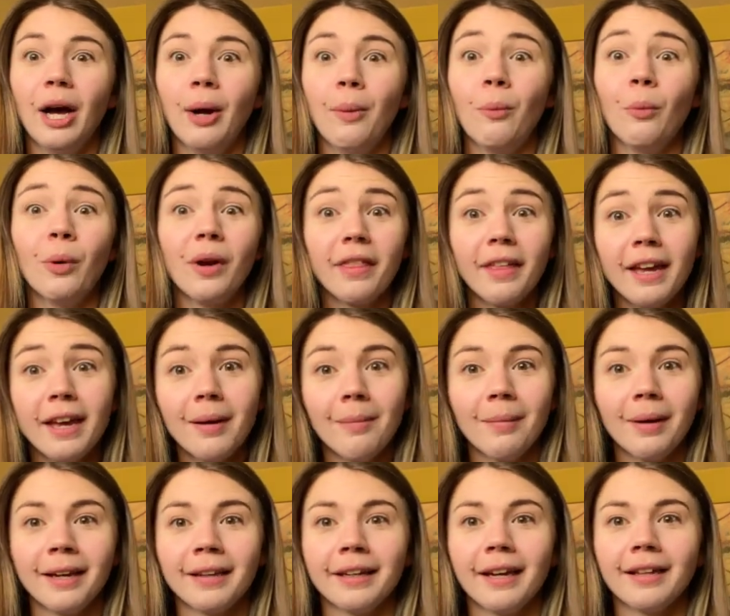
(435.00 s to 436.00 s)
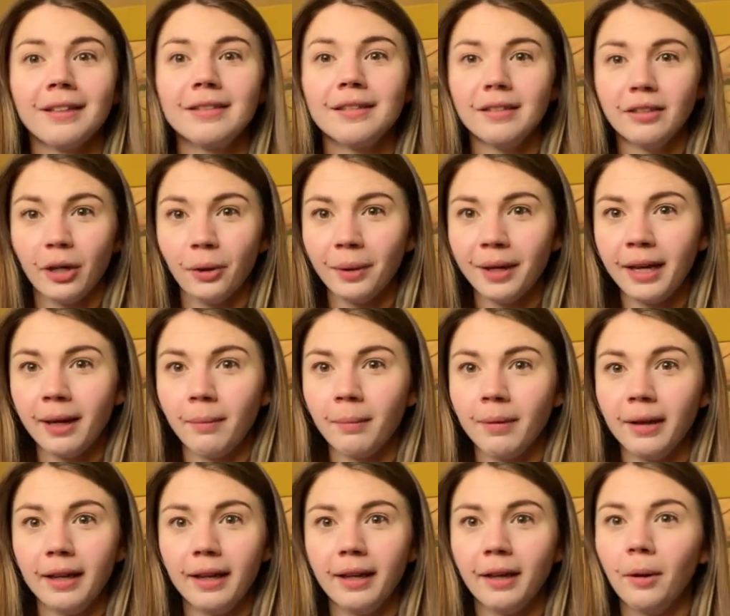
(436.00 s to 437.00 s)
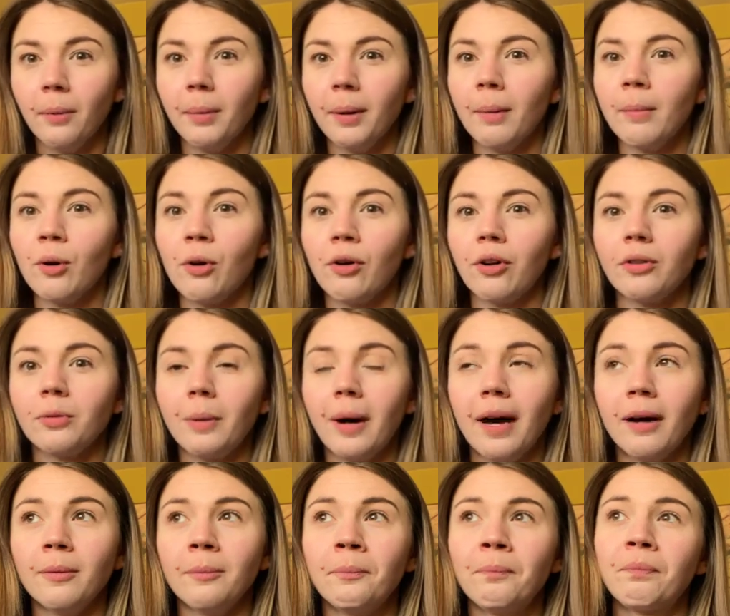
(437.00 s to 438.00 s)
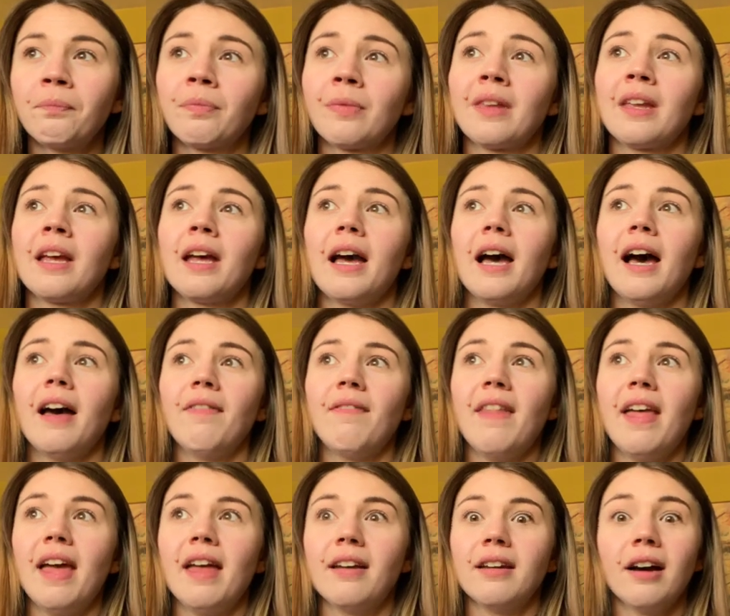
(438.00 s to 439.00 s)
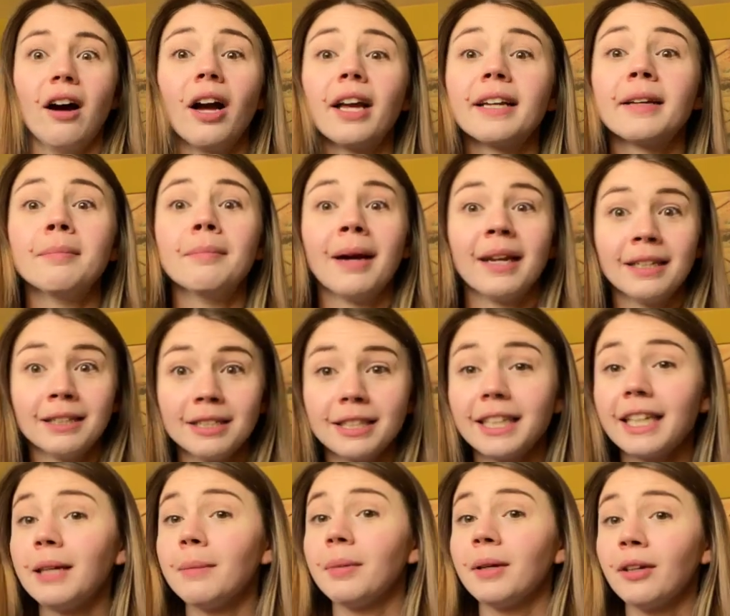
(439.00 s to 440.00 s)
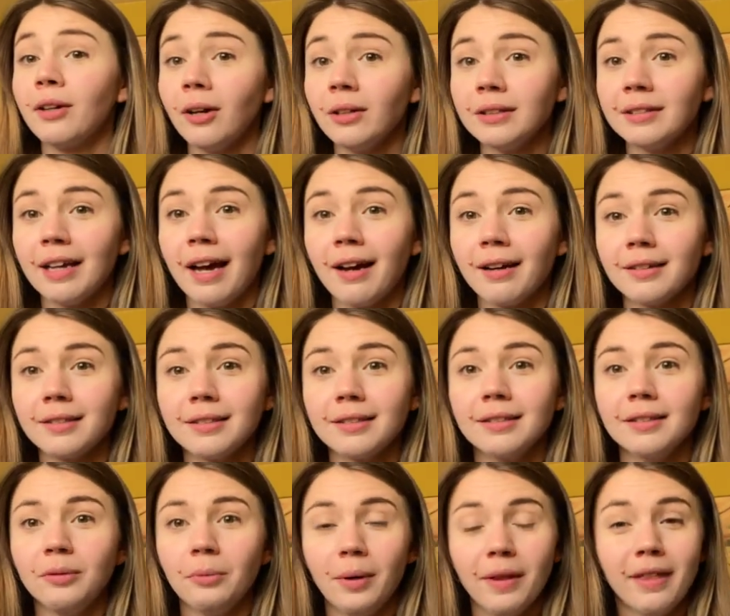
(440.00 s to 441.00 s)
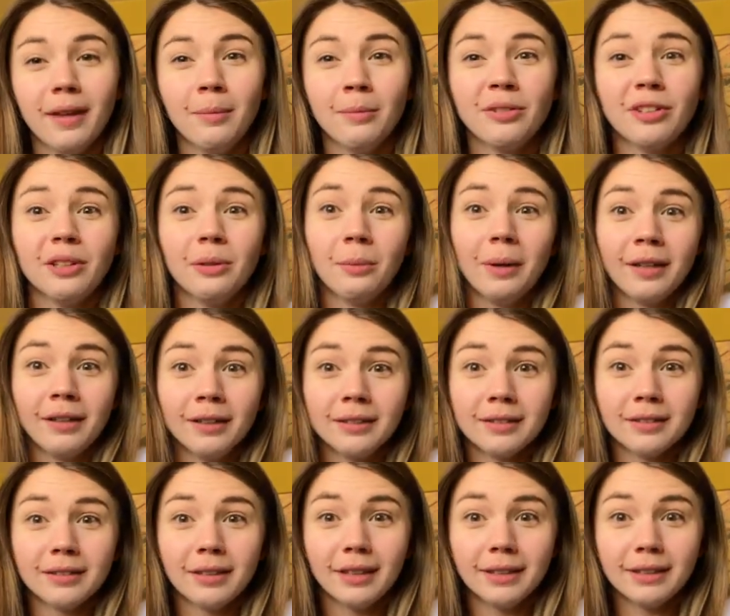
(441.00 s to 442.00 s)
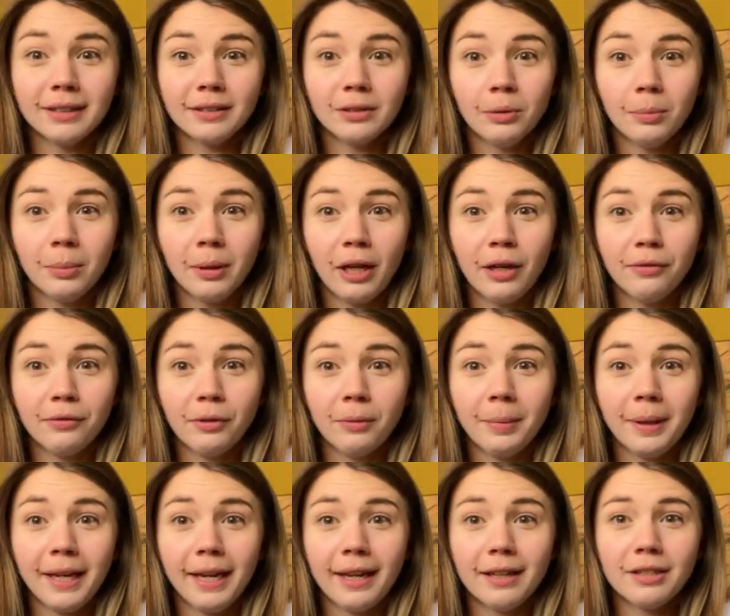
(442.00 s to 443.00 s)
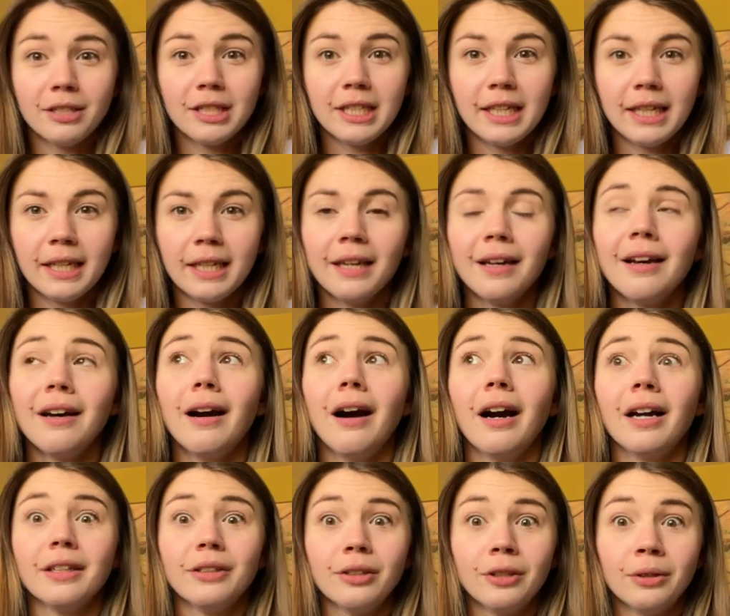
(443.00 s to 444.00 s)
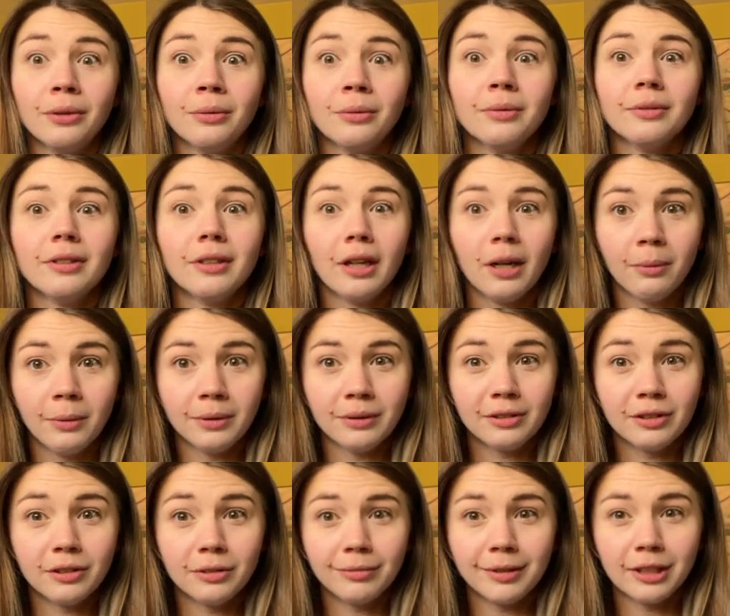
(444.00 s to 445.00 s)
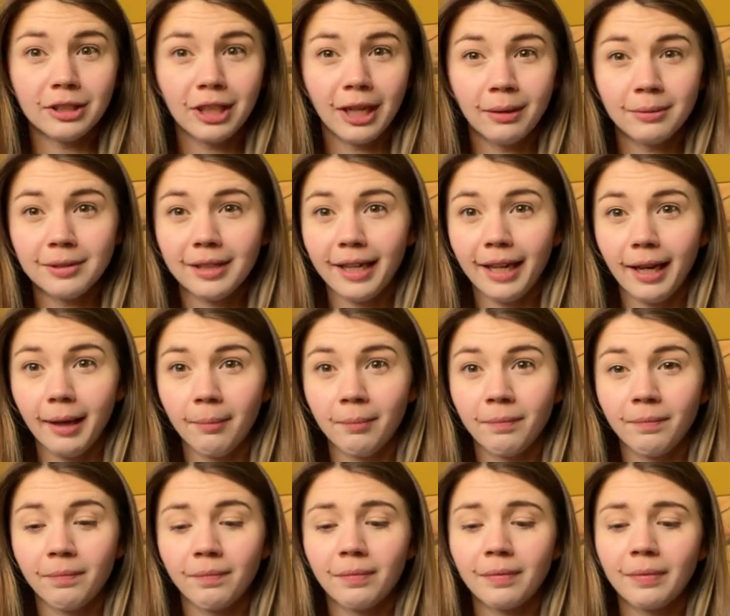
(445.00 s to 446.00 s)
with him and get to know him a little bit more as well. And then I managed to keep in contact with him so that when I decided to apply for a PhD, I knew that I wanted to reach out to him.